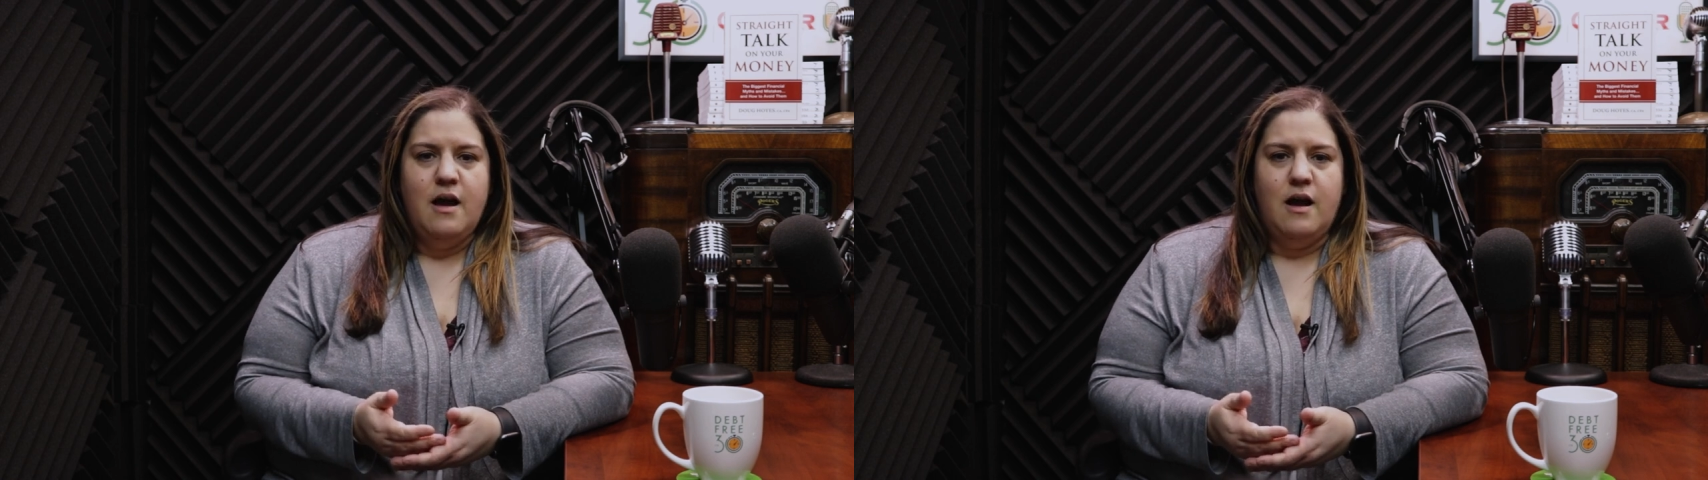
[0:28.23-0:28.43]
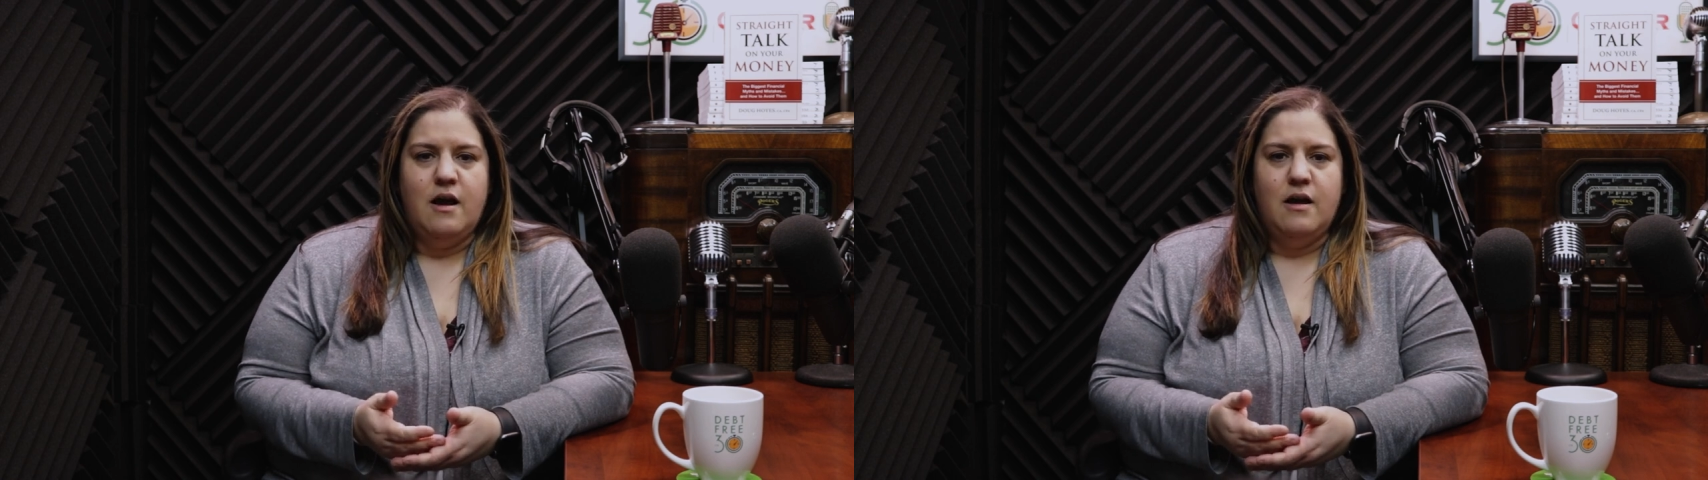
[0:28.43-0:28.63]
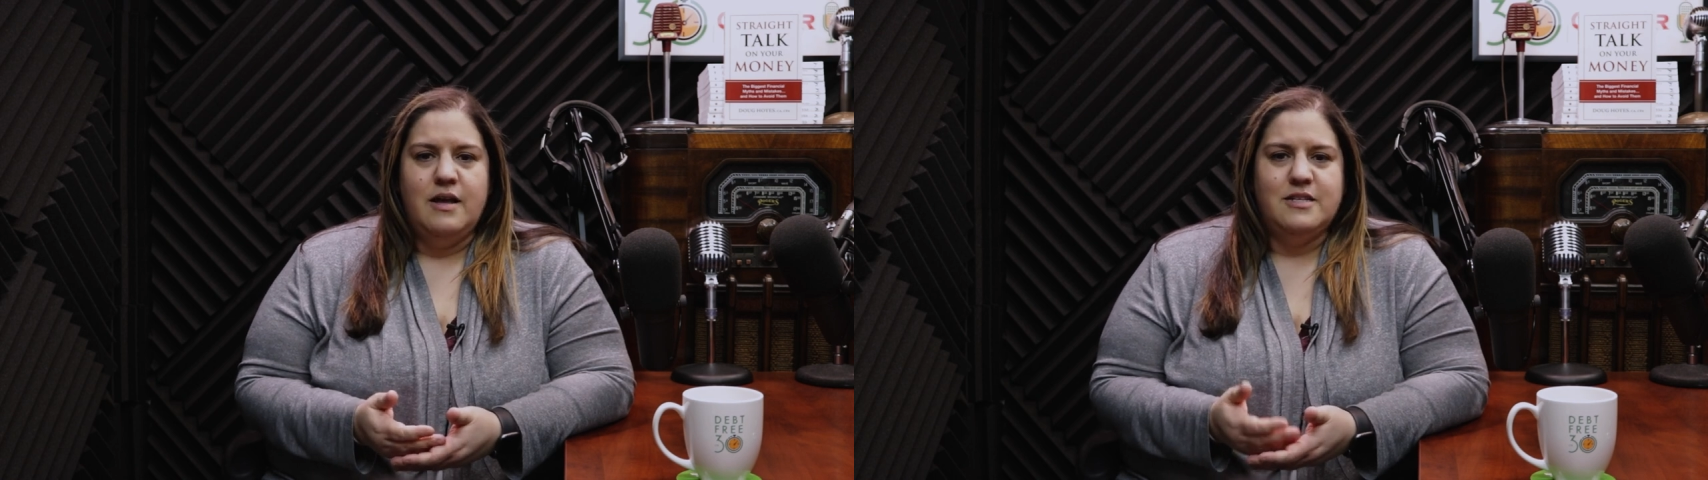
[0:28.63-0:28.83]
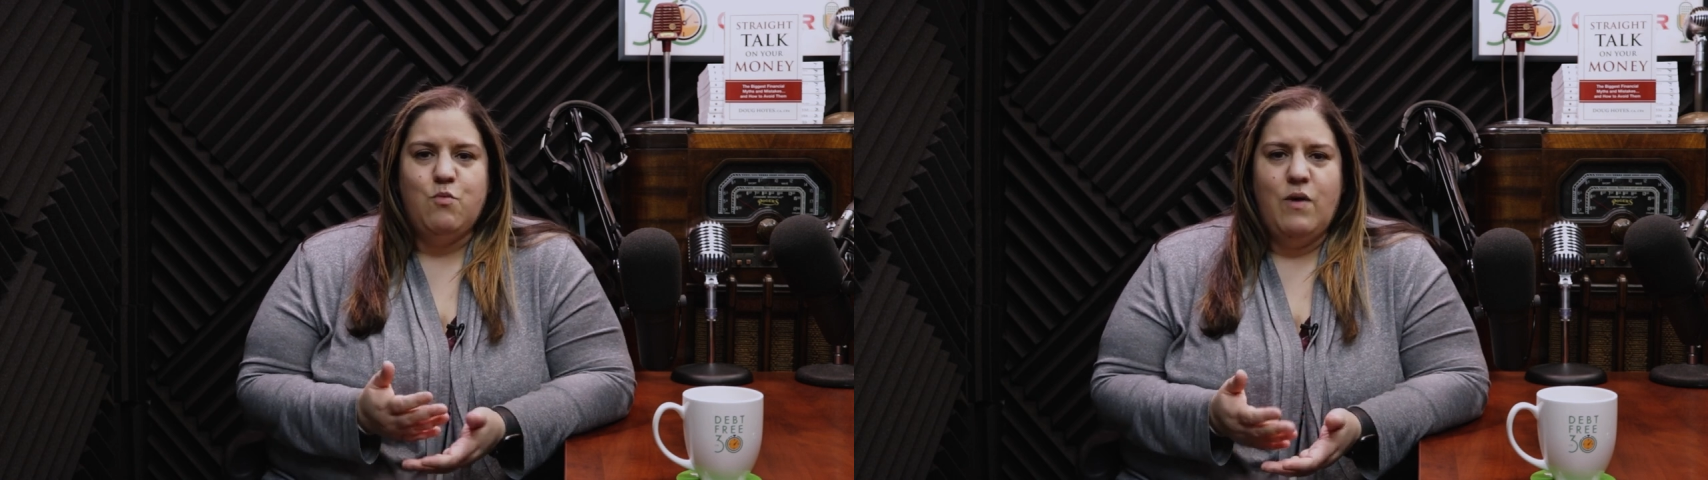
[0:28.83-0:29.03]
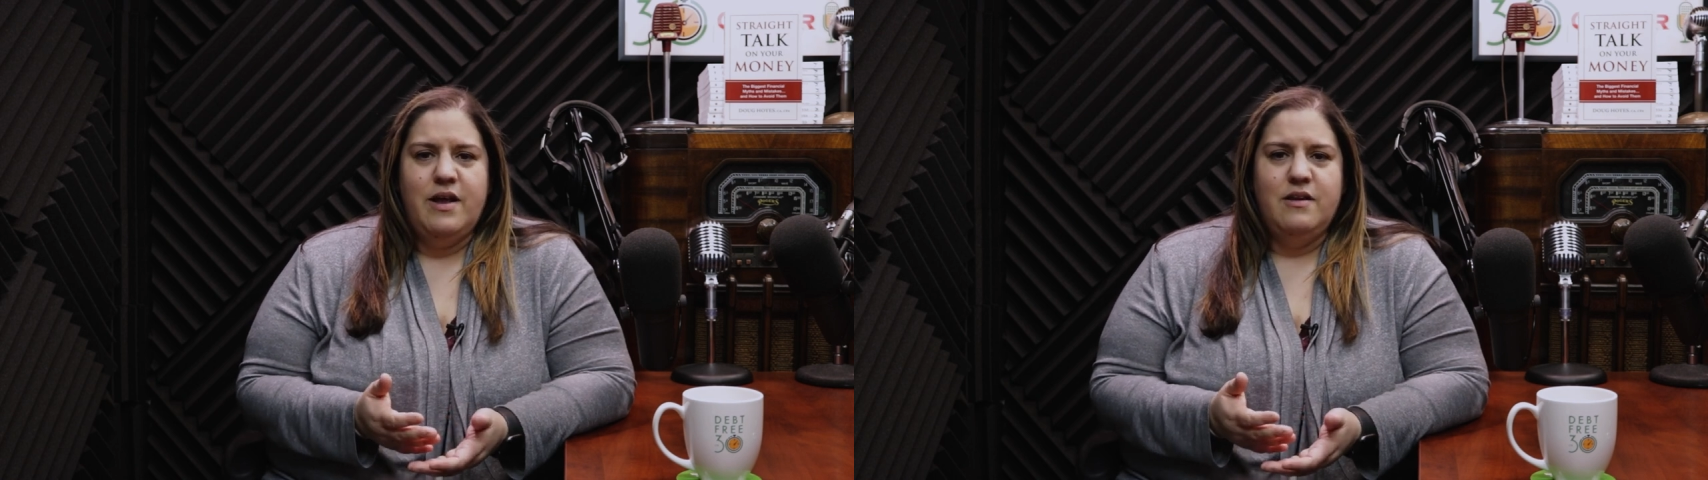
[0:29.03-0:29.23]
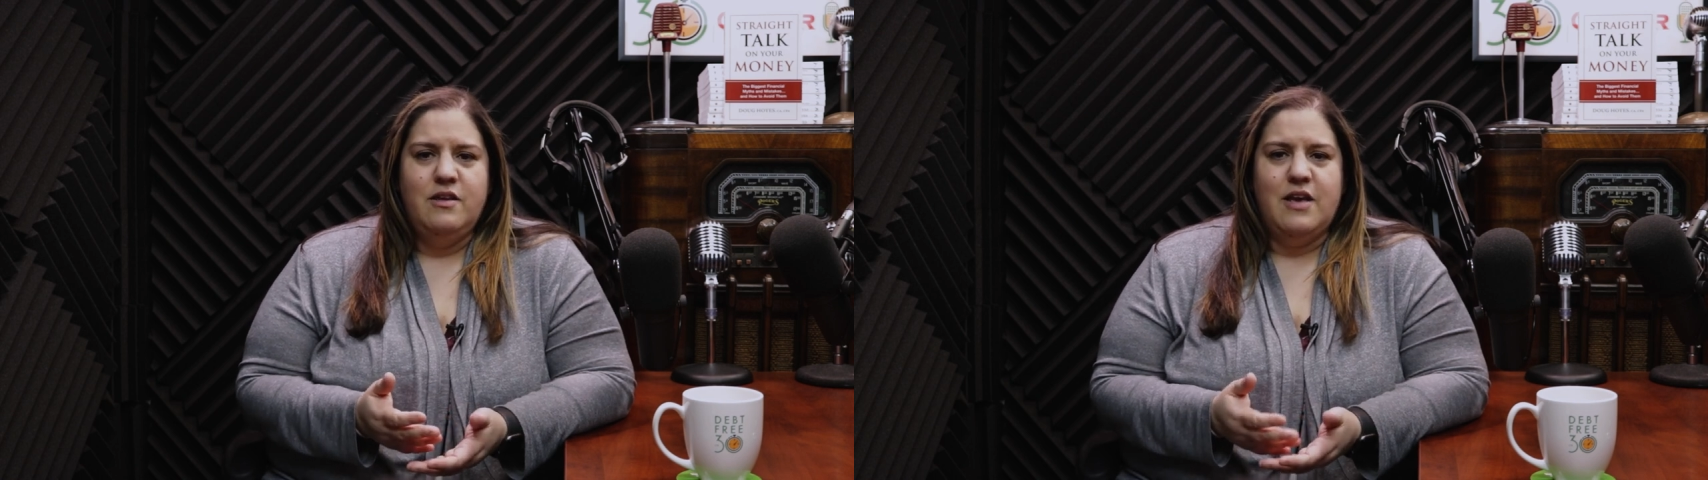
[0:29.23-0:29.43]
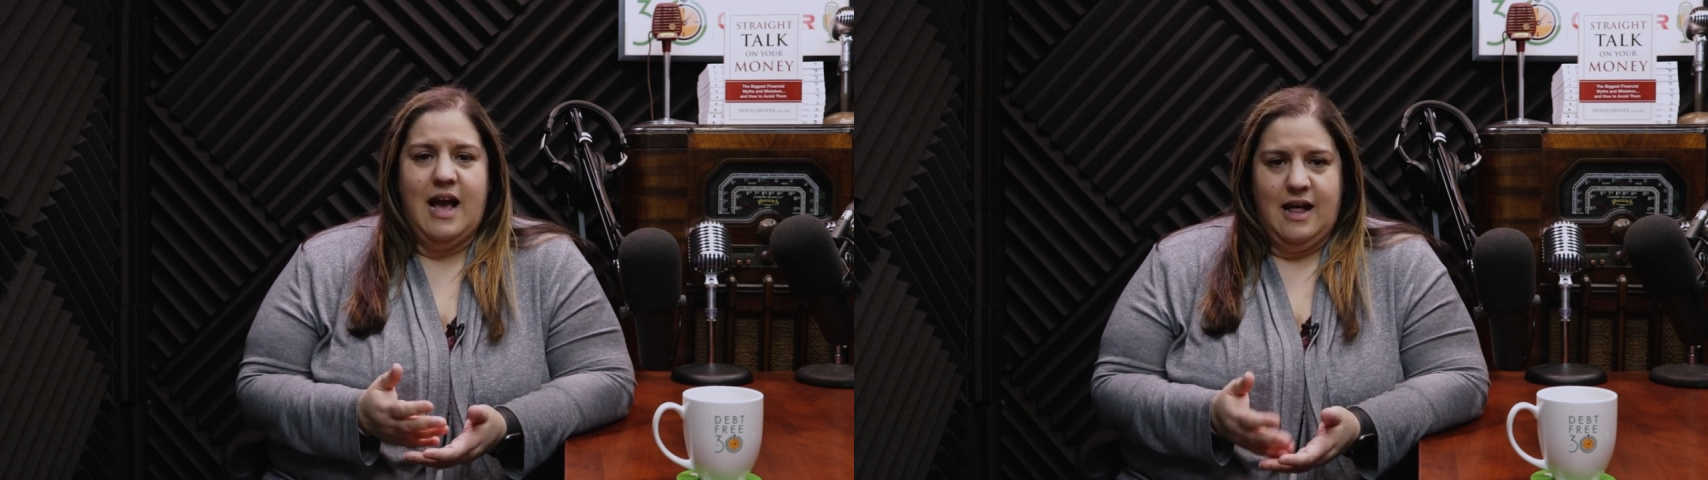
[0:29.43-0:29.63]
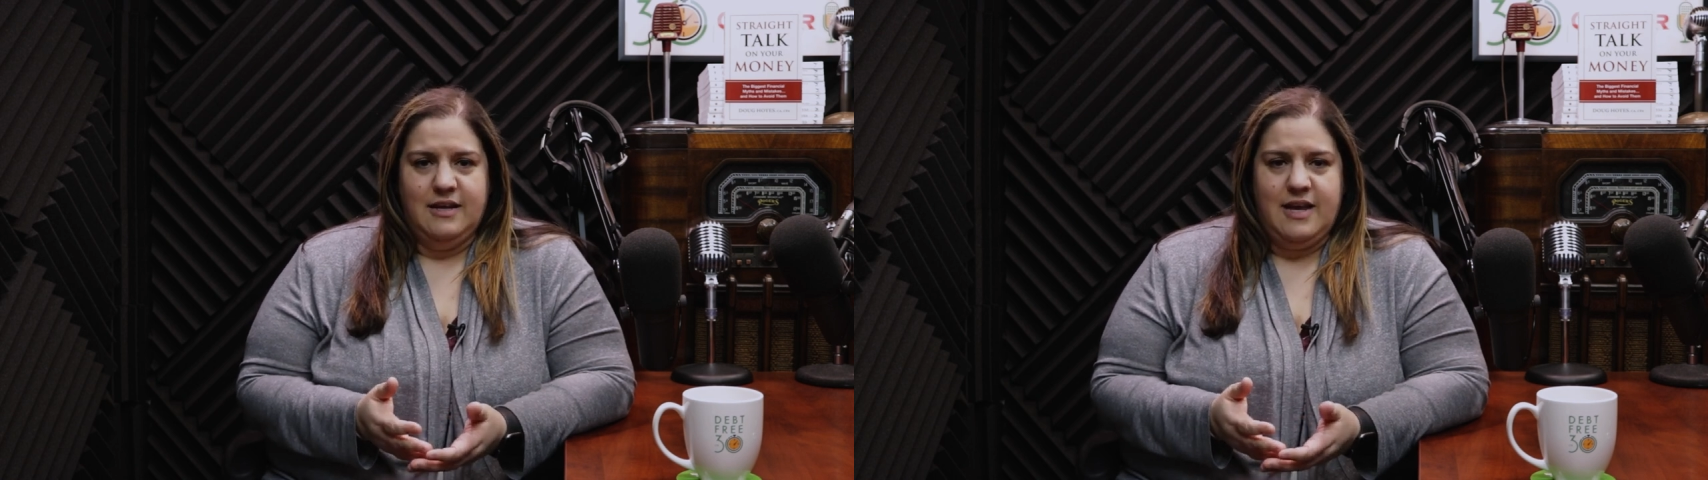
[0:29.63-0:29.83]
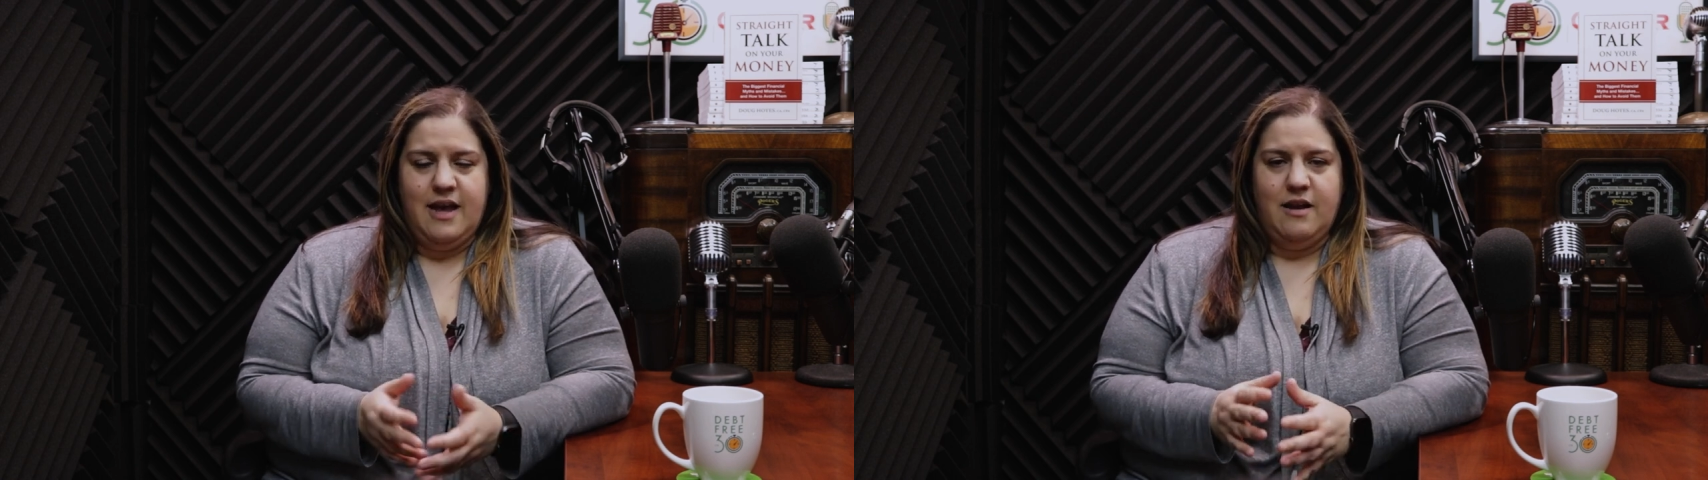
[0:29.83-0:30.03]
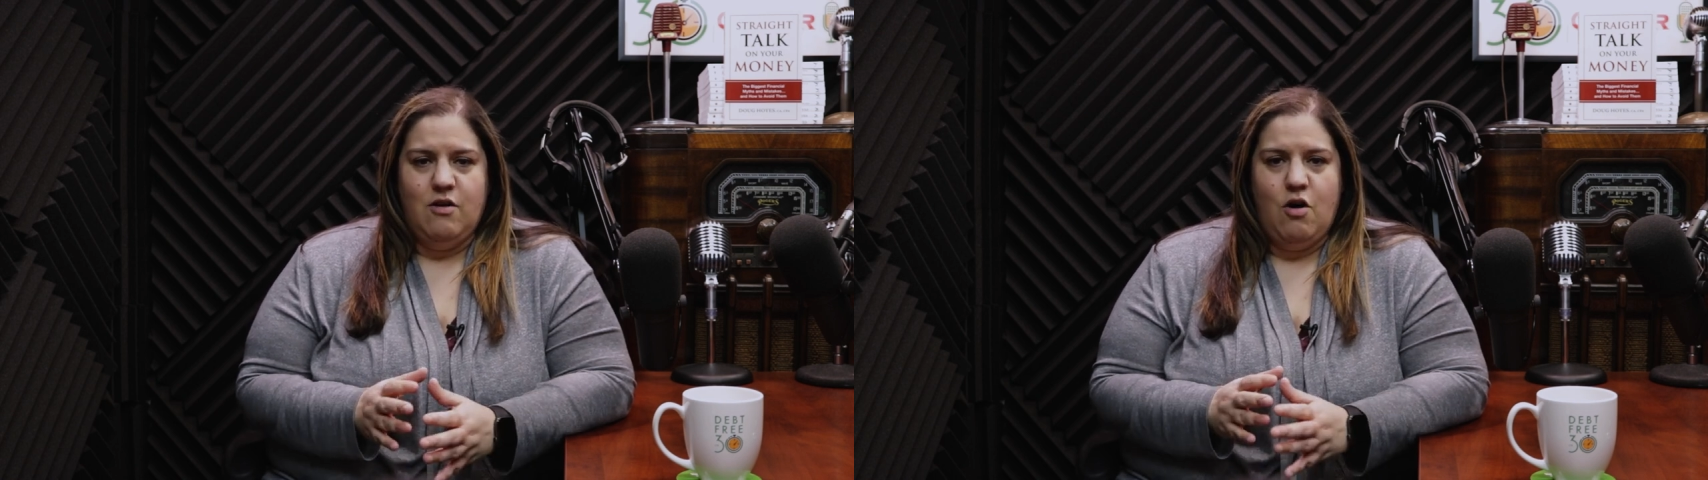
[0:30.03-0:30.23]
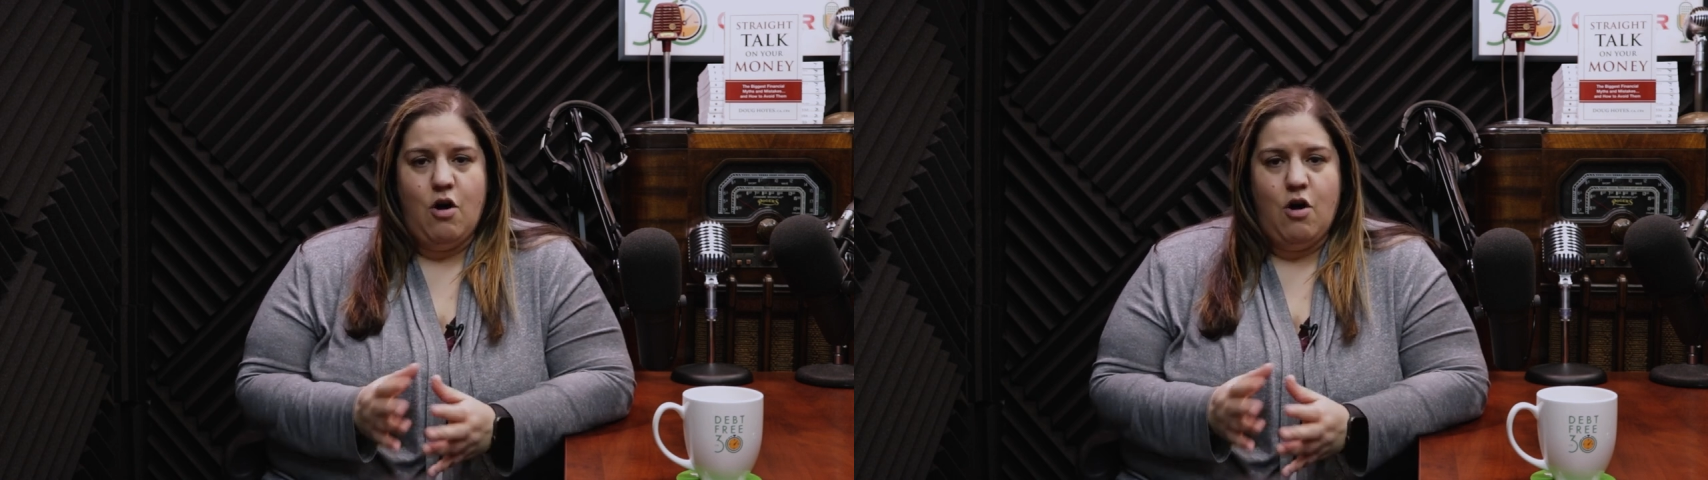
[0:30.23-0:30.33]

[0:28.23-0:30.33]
Uh, it's when you allocate